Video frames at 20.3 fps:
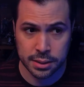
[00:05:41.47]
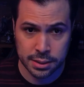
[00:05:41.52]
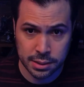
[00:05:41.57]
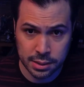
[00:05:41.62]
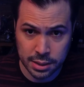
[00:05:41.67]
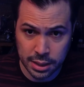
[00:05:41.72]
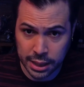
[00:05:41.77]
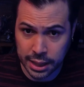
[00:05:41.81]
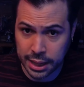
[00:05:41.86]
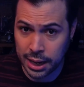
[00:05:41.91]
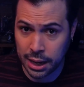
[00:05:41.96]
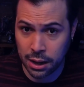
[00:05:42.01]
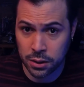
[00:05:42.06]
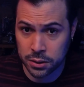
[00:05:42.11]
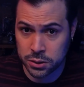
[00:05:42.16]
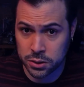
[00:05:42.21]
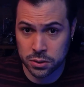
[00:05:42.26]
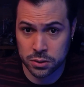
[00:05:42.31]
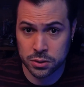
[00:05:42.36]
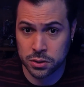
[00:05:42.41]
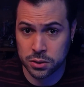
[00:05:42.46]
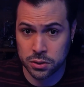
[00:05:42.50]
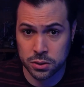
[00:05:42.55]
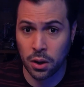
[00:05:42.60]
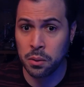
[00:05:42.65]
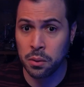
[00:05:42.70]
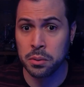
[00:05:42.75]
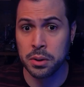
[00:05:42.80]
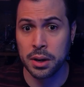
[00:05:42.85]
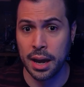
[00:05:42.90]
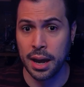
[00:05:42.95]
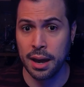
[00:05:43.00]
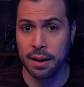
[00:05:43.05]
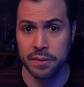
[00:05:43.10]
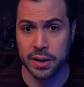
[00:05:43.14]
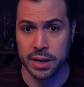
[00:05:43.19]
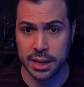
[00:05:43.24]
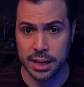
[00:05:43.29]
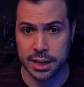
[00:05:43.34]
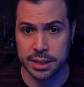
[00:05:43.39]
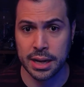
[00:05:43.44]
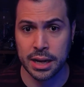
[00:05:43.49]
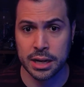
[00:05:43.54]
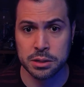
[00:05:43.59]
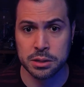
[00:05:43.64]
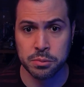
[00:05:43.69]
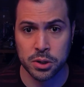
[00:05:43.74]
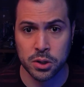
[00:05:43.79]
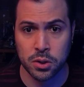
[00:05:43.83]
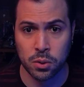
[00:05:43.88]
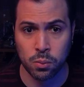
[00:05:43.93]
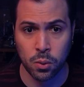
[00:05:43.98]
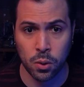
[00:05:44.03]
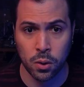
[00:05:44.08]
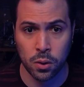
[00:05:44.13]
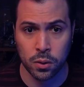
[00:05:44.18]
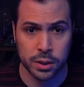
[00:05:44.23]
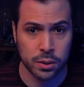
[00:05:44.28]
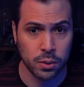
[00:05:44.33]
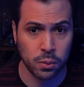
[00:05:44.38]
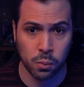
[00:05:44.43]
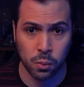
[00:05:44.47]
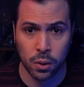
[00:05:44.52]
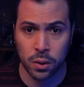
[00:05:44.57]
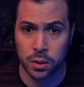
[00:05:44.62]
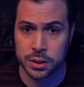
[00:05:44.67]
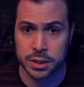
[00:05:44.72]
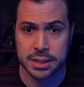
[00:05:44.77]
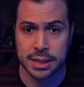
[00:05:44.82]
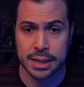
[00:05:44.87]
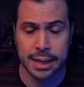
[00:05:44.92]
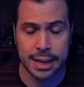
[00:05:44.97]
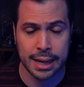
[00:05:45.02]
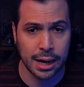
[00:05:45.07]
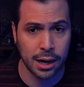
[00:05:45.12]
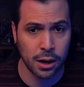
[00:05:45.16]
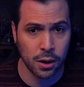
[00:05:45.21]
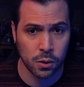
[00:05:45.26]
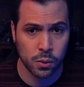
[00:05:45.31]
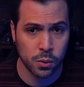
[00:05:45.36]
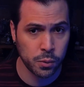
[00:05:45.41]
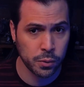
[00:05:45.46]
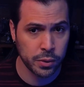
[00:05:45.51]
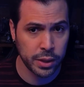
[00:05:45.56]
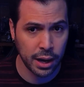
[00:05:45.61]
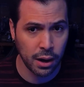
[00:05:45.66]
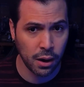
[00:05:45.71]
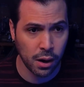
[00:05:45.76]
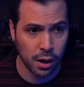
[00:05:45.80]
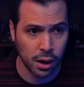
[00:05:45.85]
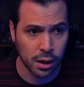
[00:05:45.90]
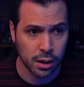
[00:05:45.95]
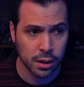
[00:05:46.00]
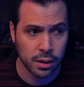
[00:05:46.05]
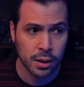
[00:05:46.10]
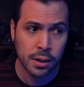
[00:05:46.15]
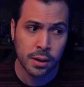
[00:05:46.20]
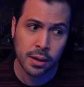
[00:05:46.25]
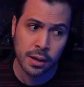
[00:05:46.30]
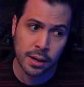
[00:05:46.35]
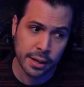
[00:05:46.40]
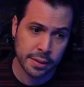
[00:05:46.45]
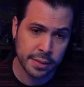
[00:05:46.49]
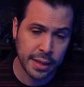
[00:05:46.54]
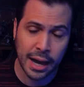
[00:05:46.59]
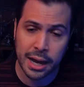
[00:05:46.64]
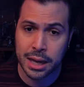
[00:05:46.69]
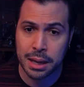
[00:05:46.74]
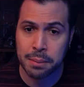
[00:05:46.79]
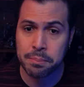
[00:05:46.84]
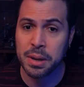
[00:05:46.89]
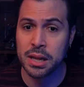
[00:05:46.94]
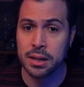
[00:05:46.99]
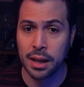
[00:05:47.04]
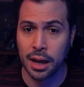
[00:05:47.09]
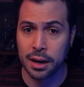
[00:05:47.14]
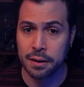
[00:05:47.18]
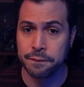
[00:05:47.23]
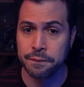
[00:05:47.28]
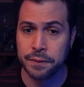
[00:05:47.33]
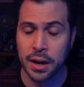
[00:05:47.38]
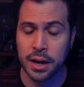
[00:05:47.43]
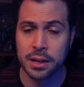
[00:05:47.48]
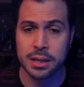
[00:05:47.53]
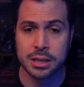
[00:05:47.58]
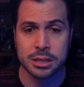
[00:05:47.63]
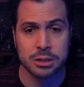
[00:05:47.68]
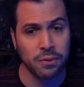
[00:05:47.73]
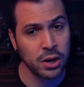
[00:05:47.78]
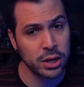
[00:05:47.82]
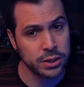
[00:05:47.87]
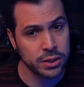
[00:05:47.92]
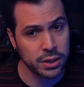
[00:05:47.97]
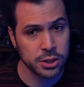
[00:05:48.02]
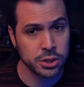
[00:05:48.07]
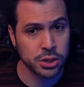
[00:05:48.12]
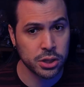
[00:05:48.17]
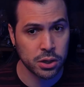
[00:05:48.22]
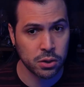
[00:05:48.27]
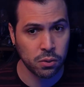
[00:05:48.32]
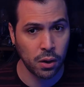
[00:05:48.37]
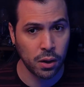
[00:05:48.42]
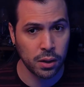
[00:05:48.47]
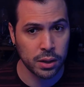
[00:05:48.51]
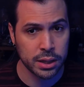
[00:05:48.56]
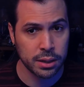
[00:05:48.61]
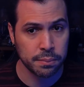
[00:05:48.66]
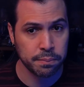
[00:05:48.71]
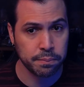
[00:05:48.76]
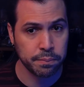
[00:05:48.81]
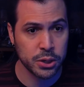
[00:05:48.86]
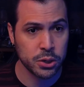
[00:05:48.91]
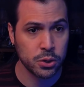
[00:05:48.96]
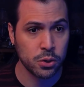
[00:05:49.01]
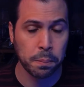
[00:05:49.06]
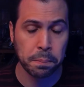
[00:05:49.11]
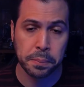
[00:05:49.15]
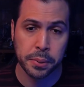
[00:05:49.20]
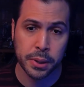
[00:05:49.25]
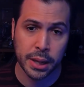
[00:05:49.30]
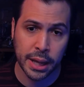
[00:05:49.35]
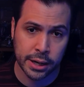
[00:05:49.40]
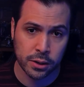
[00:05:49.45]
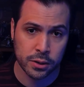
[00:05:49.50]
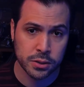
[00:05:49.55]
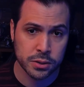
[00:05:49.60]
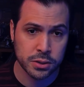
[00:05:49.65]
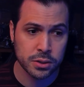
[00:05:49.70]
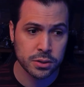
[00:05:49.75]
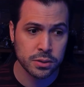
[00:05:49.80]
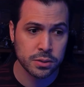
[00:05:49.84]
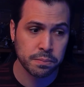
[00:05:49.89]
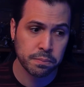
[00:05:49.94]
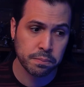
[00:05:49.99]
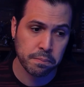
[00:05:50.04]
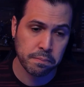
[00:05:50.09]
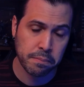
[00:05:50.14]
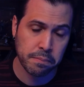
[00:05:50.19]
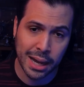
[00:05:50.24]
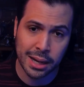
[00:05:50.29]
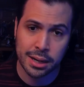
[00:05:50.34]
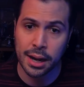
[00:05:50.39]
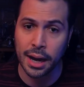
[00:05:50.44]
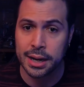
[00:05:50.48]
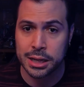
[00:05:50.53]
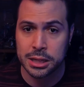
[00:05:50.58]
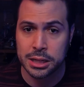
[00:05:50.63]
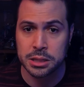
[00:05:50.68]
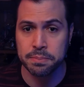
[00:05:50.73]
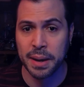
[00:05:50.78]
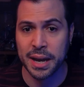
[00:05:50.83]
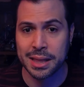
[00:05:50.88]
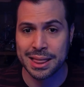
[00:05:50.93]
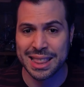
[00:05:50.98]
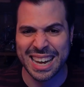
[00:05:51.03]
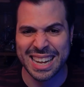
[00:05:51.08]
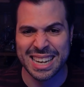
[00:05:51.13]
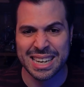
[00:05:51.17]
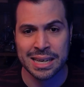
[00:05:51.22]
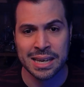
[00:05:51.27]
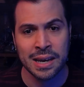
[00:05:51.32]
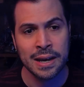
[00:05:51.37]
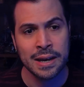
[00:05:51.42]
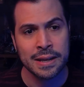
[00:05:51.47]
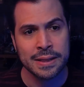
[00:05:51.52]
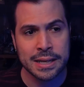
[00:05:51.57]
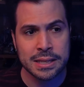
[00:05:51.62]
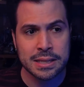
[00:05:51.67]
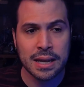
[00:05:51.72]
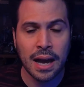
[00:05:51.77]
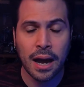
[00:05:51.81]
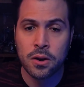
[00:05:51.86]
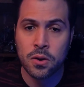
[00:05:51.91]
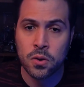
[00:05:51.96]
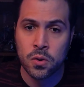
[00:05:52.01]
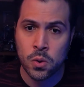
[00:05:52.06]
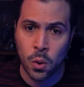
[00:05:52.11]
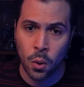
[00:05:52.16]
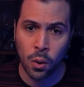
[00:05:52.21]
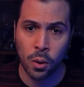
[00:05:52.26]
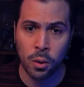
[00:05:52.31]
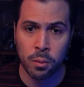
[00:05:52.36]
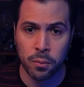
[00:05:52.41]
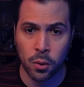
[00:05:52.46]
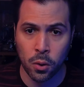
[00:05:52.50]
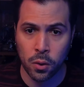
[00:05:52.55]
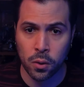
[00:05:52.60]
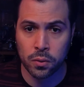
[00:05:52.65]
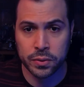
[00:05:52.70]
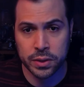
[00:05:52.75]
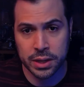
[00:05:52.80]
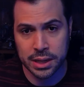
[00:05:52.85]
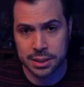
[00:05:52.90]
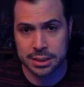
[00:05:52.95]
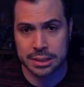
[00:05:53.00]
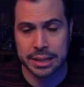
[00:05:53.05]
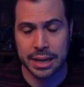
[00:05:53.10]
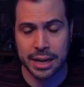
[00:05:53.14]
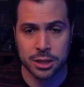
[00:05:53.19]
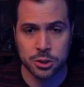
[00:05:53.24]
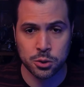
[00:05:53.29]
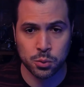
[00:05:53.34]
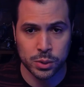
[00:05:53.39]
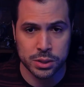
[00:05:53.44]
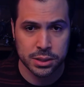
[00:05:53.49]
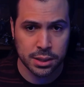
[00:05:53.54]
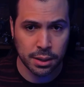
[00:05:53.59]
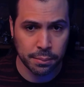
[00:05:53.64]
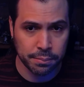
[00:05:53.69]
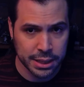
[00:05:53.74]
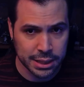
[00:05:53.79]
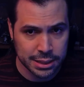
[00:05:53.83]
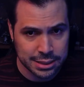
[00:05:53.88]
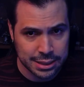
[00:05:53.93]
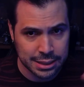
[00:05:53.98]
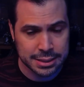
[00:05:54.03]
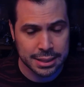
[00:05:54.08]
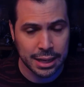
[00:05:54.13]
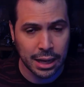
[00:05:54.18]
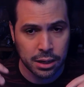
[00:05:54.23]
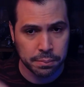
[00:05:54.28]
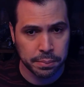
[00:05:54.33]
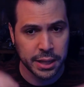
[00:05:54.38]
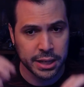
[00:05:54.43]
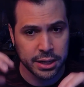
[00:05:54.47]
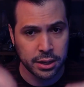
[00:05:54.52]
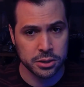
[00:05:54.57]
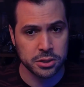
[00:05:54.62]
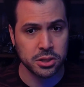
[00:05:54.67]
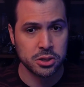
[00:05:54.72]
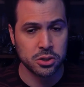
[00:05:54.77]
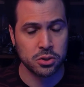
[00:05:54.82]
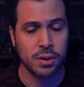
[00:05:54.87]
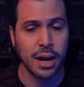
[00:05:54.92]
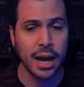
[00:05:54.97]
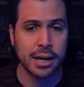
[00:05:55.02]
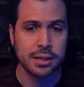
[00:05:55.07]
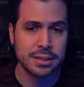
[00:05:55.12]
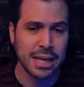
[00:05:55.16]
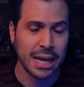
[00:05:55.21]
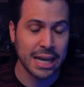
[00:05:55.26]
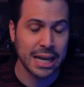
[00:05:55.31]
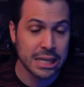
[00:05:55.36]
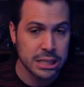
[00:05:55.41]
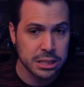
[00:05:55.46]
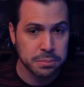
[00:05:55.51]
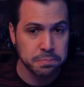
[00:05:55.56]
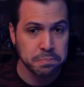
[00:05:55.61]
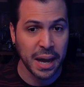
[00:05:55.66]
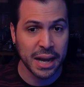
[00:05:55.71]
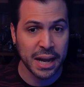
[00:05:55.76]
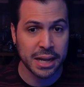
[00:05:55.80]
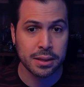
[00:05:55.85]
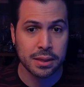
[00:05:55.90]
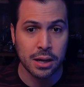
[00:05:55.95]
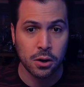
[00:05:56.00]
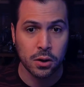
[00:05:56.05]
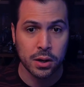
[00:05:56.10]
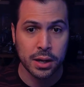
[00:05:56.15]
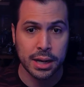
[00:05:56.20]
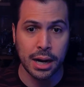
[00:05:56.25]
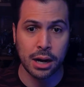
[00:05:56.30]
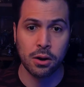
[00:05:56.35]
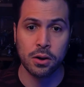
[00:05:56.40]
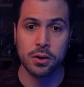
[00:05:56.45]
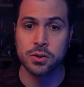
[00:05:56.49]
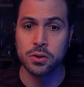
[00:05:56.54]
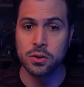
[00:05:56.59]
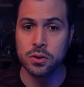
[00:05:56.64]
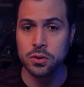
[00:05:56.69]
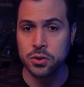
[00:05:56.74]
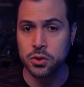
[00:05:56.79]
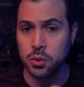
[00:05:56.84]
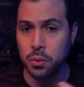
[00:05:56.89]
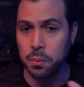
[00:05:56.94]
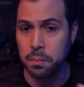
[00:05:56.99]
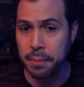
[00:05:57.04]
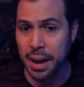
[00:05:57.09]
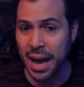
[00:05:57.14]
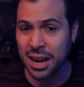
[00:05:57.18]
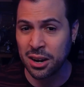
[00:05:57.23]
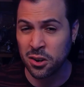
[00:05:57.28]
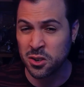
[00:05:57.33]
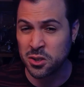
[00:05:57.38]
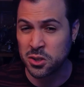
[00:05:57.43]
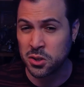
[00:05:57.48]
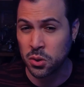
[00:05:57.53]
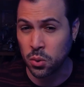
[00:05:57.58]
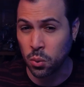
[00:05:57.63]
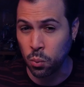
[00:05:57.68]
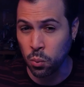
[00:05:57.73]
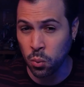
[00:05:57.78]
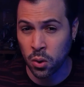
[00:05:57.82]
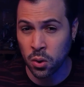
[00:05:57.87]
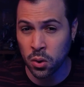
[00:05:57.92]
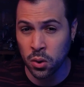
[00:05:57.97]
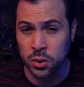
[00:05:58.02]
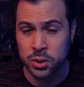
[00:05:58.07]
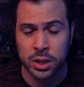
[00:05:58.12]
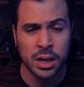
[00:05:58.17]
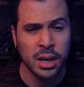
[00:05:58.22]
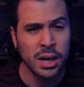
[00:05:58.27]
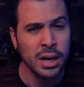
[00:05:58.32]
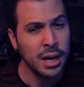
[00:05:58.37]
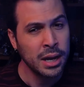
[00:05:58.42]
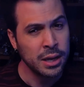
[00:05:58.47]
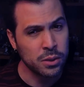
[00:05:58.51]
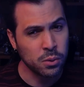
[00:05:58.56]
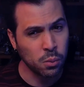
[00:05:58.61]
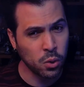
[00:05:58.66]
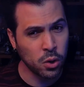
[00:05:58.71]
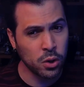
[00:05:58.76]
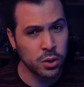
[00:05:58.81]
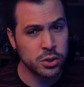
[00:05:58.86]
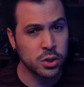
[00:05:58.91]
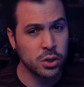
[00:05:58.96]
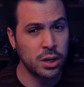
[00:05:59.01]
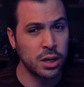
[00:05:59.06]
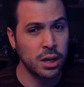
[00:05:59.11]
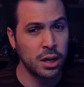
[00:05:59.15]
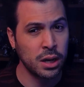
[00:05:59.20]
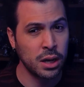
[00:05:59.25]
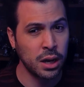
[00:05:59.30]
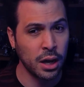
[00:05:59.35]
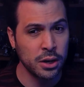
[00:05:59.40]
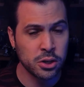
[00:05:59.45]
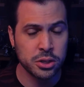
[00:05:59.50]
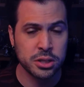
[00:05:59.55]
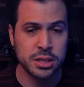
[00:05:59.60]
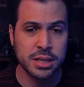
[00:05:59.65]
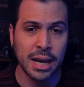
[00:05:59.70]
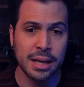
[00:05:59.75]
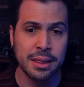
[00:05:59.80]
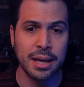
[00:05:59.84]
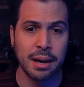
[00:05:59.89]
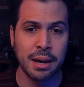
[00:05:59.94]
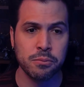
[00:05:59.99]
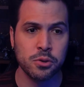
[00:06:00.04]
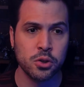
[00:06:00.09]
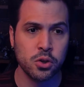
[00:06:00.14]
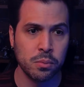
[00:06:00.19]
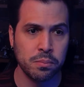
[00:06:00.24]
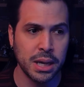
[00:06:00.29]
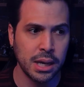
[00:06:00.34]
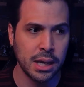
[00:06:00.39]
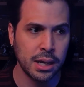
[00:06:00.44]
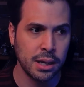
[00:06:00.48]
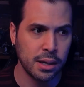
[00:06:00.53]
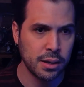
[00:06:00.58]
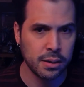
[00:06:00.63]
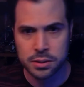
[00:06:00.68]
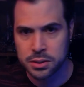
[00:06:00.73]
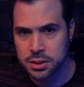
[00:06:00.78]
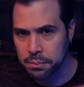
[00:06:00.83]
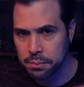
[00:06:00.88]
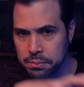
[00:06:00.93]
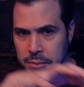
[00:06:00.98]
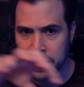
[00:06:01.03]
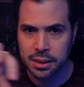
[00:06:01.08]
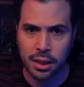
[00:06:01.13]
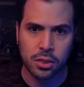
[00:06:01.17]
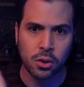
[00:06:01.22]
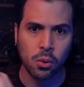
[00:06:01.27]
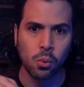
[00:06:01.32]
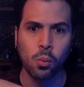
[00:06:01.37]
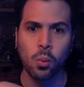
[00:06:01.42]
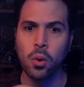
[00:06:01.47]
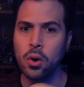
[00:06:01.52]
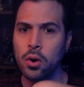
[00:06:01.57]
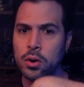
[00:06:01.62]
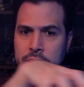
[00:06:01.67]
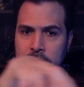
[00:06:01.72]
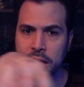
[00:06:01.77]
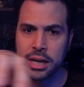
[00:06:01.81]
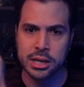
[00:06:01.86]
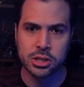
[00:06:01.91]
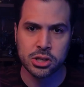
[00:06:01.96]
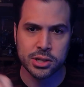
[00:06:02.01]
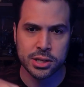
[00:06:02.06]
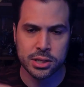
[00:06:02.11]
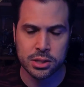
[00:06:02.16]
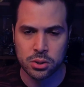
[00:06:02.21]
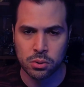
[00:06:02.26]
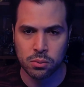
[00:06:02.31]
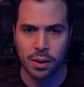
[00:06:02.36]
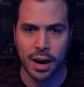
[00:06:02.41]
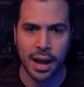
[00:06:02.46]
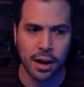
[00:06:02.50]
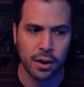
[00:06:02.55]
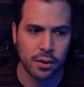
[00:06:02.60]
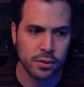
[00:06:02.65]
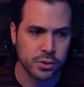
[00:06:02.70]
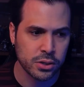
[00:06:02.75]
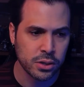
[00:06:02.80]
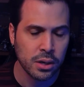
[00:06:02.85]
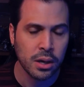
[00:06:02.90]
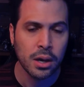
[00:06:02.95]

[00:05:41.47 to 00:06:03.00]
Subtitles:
The characters don't have any attachment to the world, and the world doesn't care who they are. And that can be a lot of fun, this very dungeon crawly, but your players may not expect that. That's not normal these days when somebody sits down to play Dungeons & Dragons. They expect their character to matter to the world. And the world's going to understand them to be something that the world hinges around.